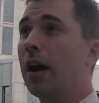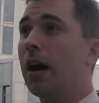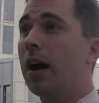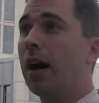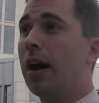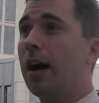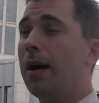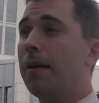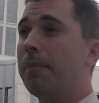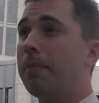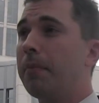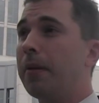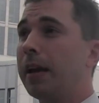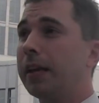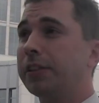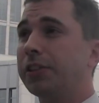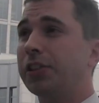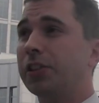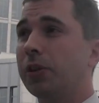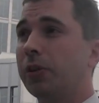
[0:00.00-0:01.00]

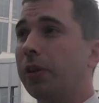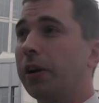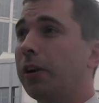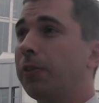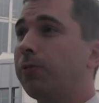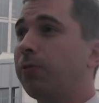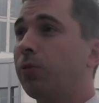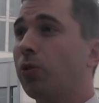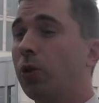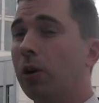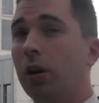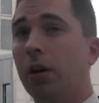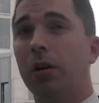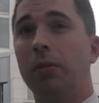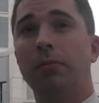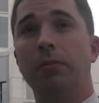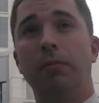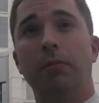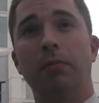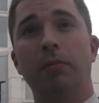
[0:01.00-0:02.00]
And so therefore,
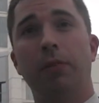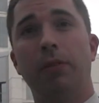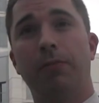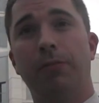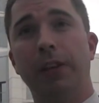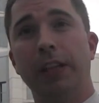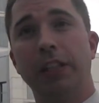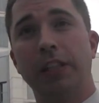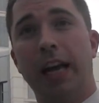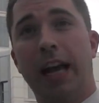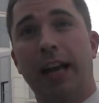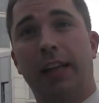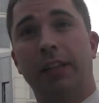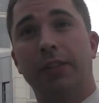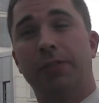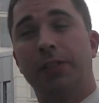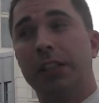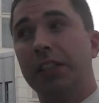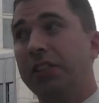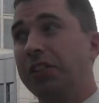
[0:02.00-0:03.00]
FIJA
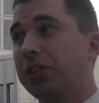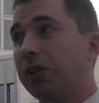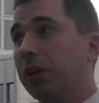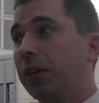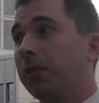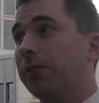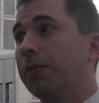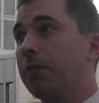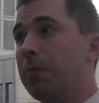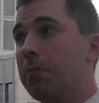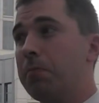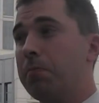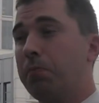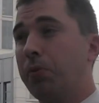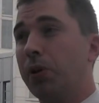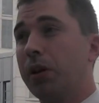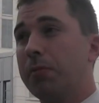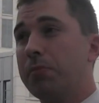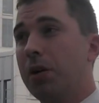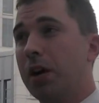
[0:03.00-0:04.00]
activists are
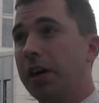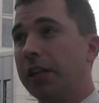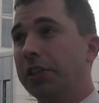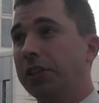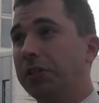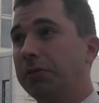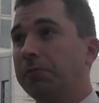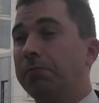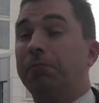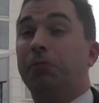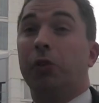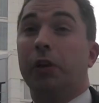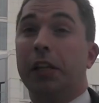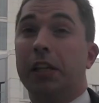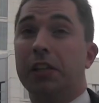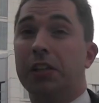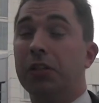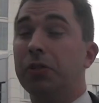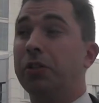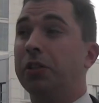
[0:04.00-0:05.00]
pretty much free
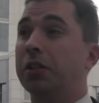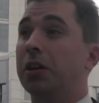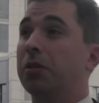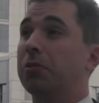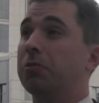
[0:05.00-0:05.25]
to do so.